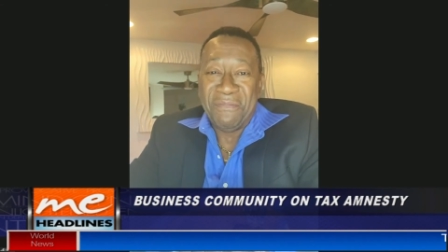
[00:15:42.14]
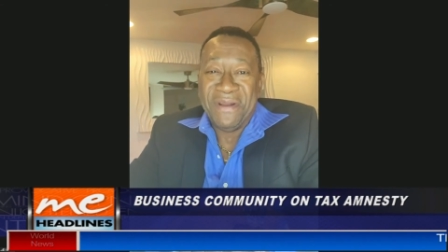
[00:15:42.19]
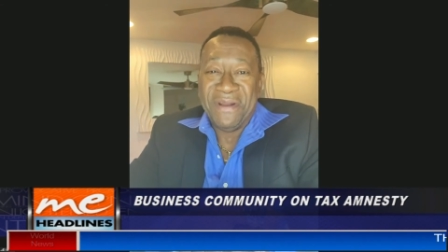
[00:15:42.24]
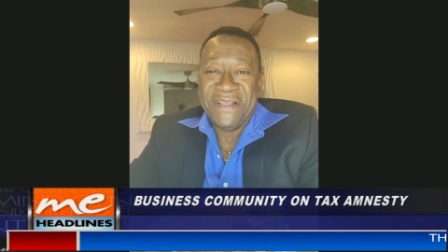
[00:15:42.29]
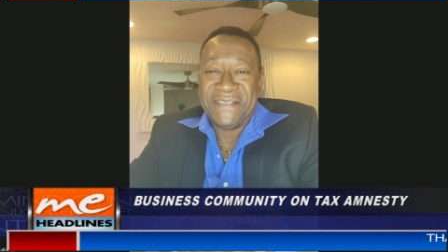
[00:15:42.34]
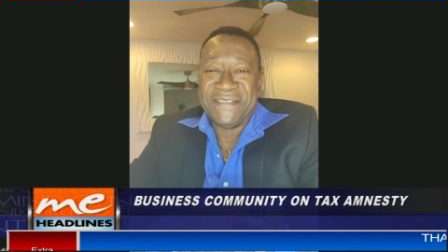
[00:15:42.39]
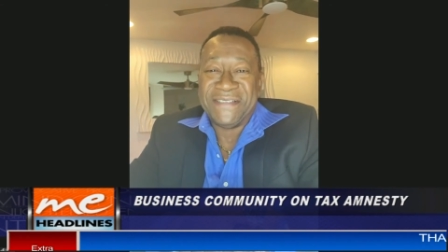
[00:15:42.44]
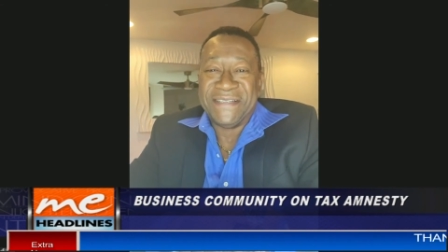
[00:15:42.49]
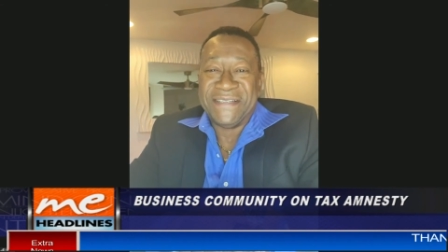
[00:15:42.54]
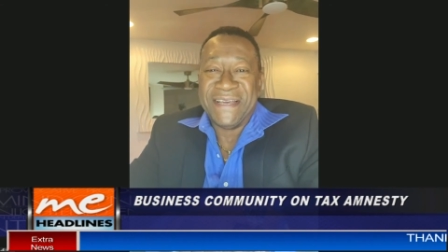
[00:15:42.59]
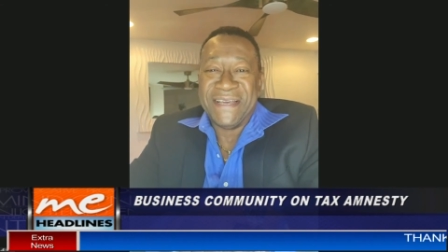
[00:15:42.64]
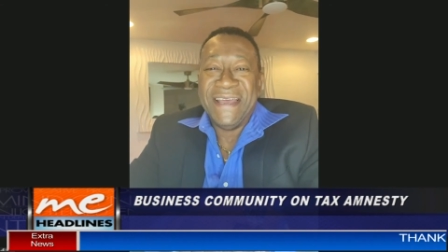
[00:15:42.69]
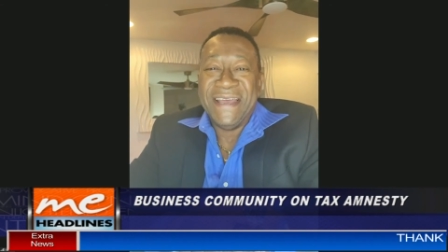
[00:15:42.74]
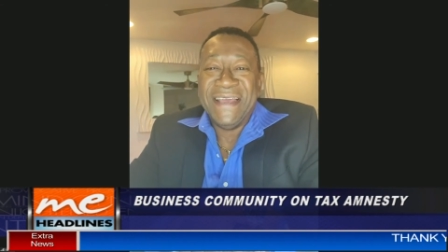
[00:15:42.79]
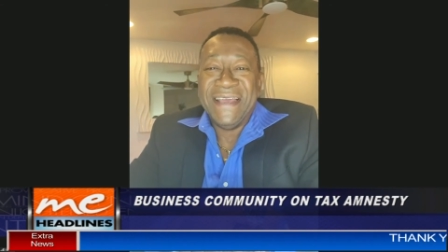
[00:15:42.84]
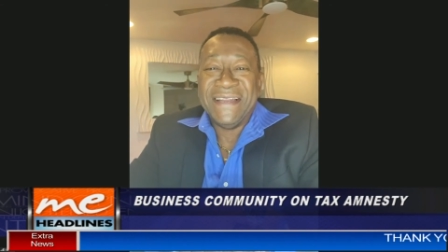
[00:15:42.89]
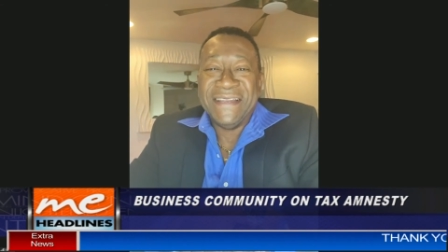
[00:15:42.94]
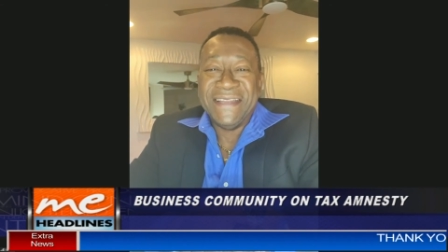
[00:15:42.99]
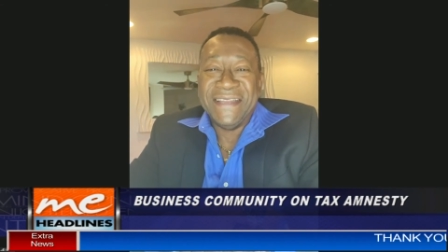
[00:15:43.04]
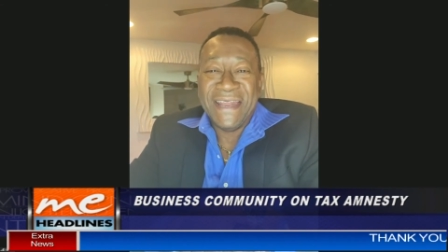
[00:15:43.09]
Minister
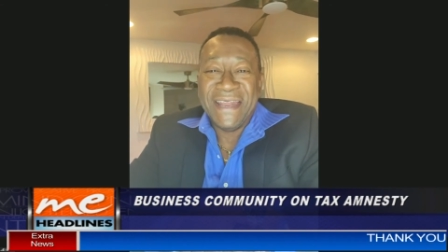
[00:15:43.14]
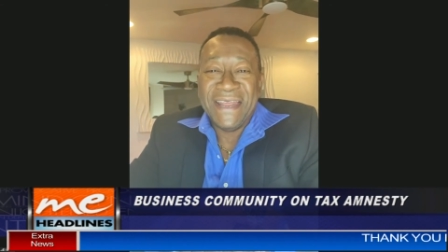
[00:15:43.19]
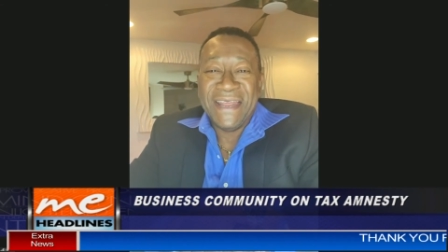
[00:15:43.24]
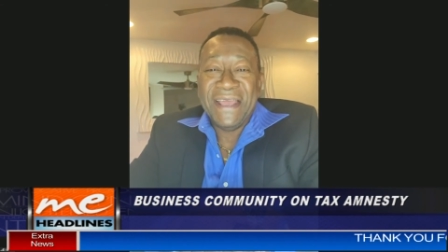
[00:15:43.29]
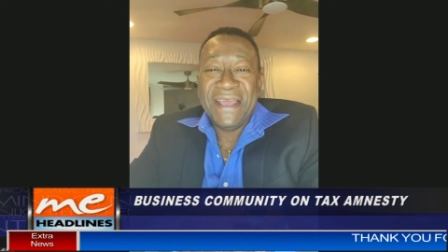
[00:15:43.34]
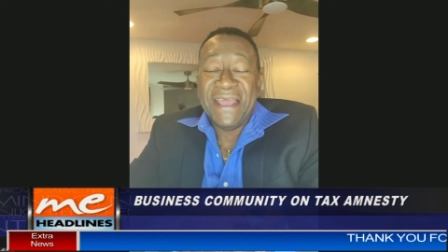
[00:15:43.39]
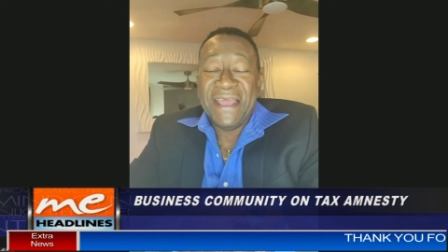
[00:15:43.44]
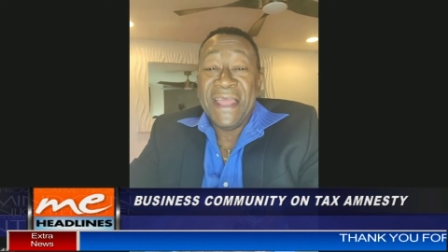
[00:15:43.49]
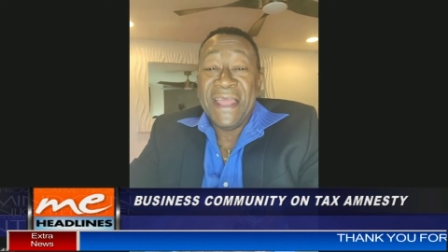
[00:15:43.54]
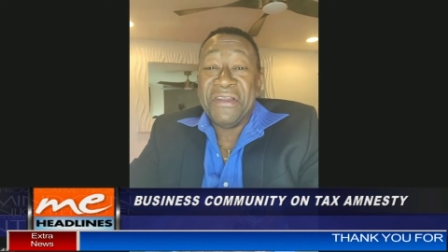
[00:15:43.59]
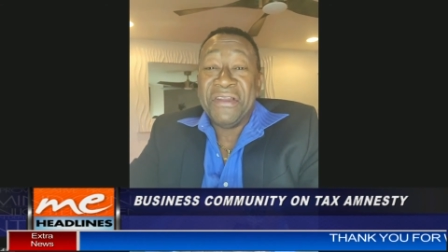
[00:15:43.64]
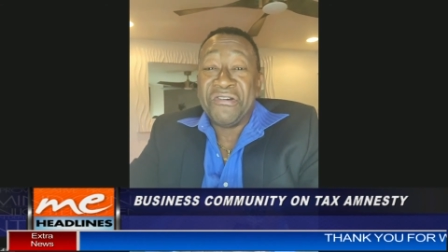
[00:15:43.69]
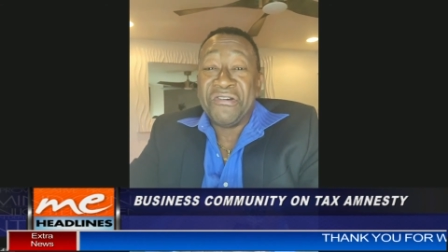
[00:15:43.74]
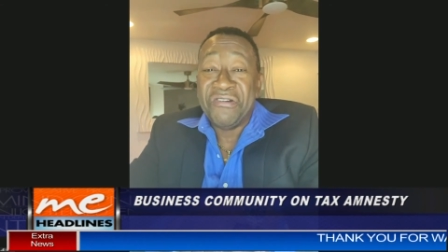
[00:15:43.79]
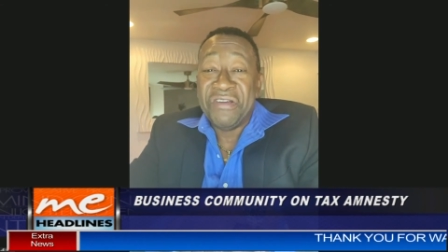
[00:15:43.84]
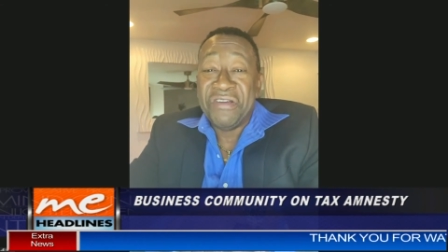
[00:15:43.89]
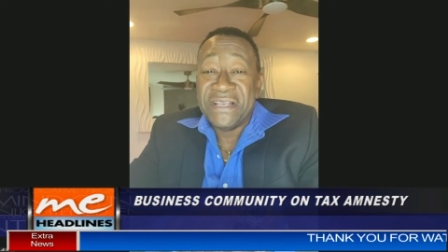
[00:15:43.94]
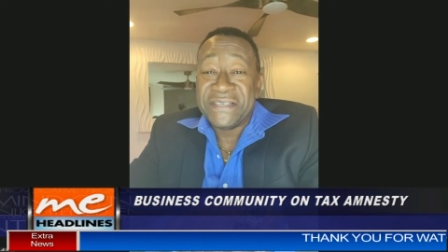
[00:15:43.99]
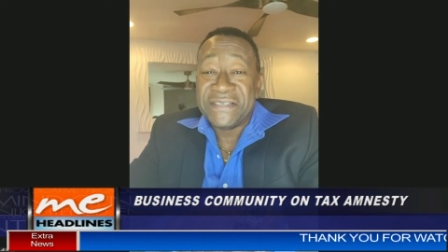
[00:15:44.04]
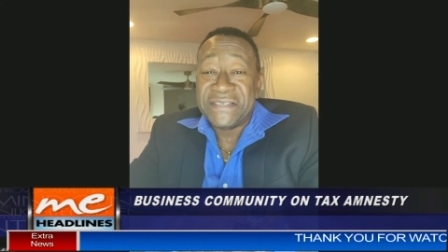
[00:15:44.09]
did
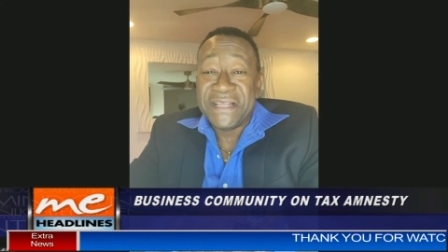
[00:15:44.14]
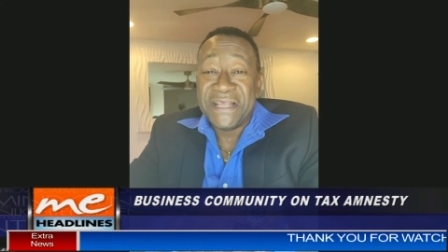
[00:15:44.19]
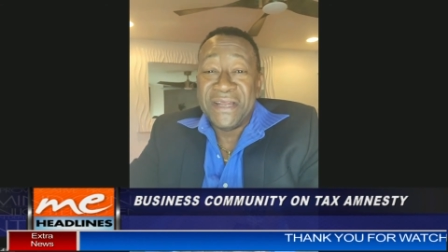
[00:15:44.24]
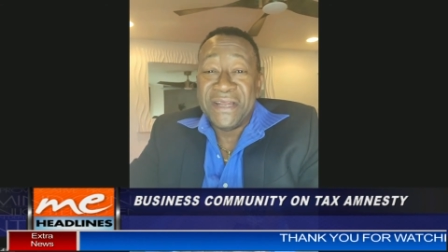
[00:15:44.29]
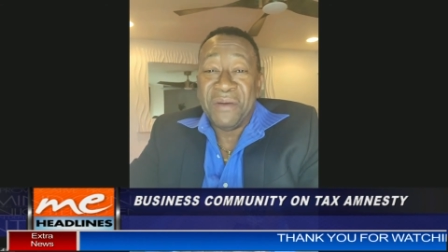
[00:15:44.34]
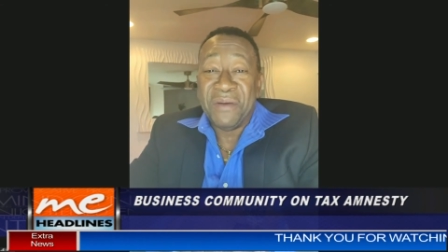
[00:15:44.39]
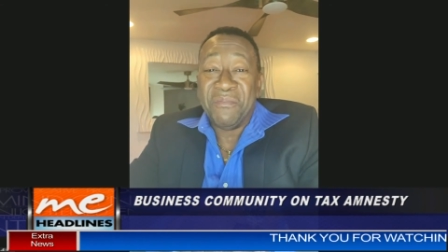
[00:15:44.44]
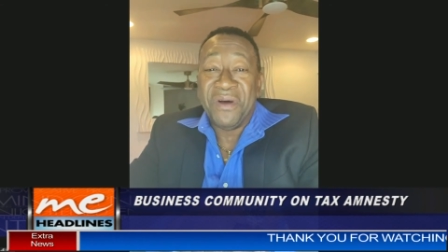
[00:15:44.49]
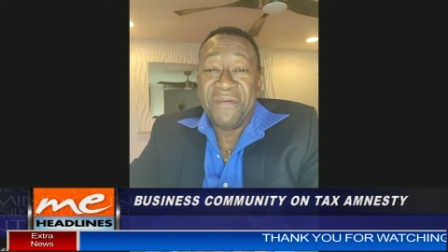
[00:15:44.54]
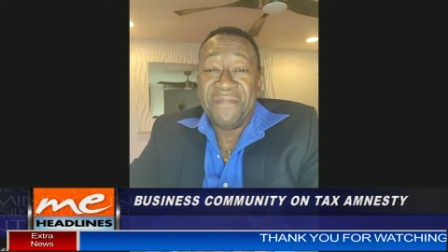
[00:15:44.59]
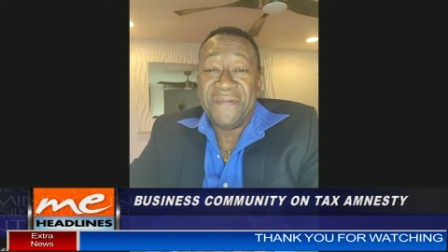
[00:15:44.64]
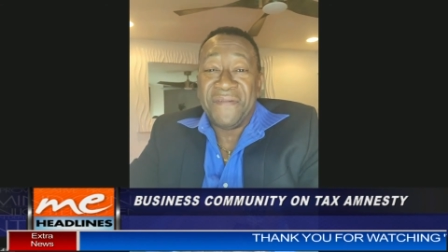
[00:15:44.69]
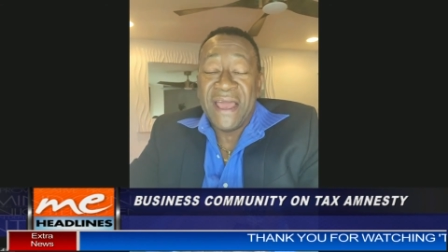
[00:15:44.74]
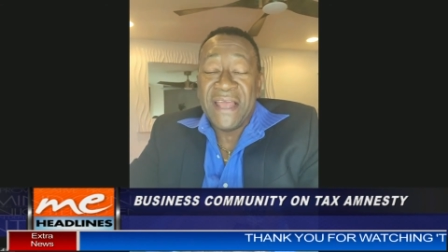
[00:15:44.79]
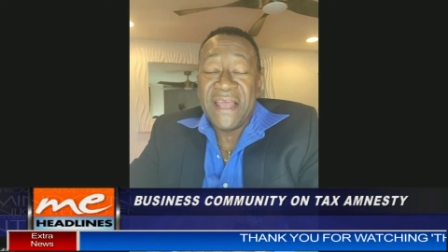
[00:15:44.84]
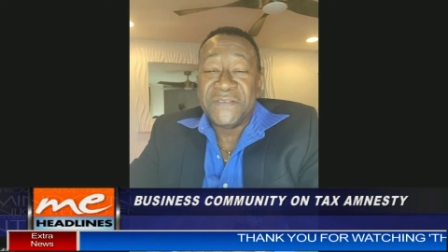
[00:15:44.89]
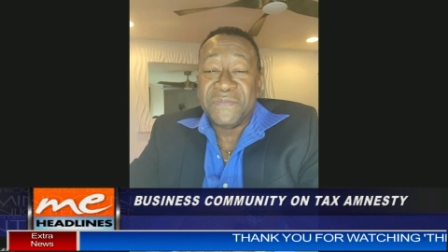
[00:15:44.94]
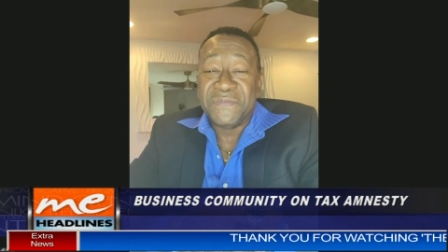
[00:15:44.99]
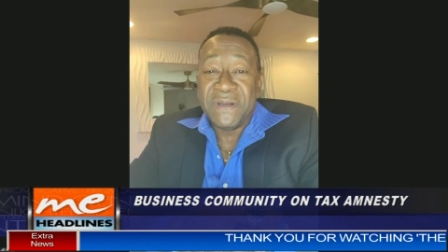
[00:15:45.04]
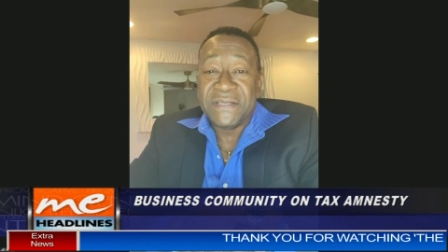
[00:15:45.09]
increase the number of
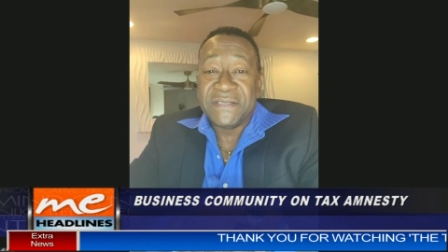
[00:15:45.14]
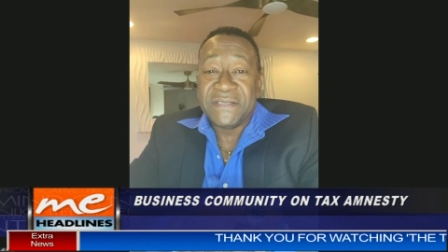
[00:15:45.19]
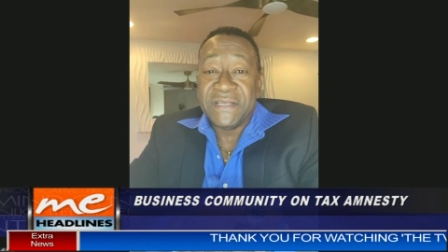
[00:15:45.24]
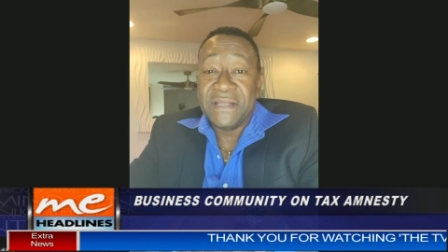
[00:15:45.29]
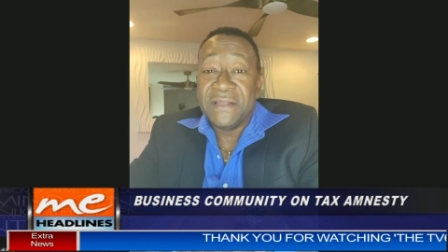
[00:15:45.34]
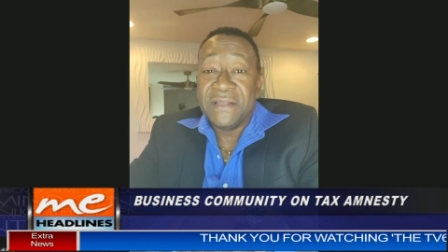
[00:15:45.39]
flights, but